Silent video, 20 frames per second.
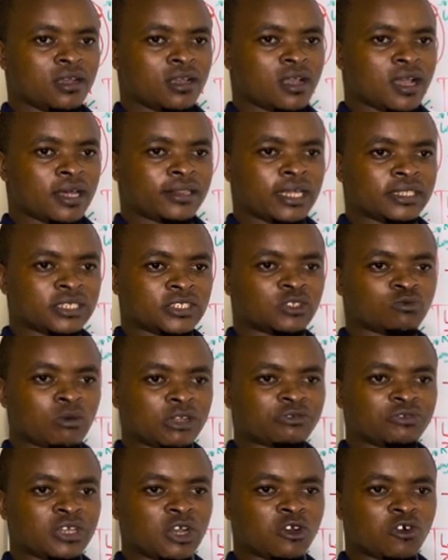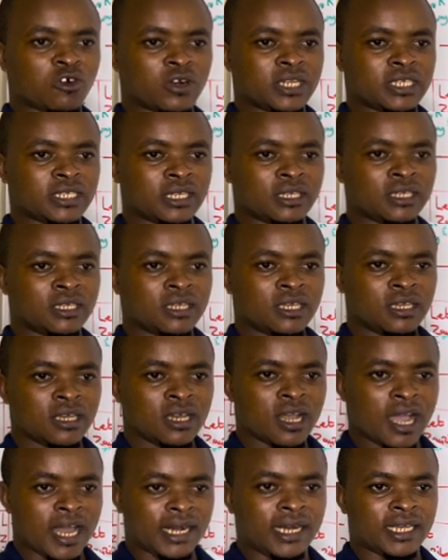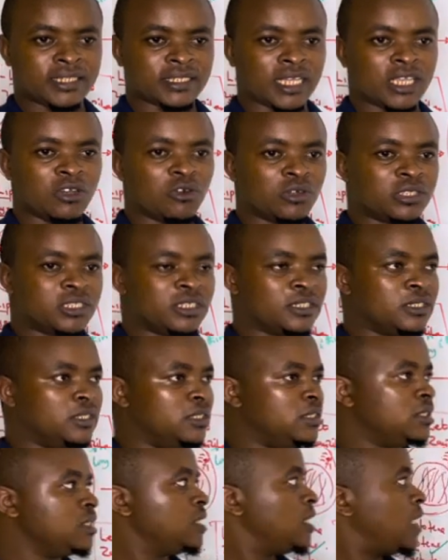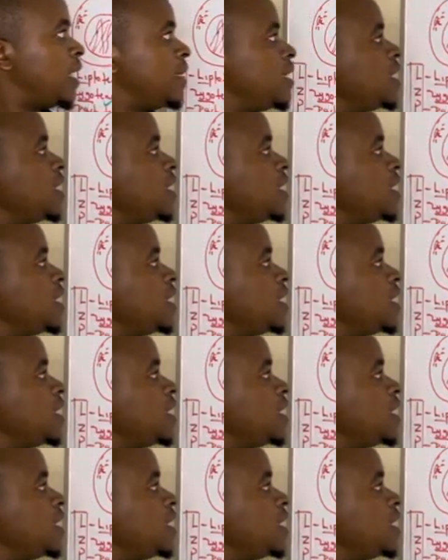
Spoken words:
And that is what we are calling under zygotin. And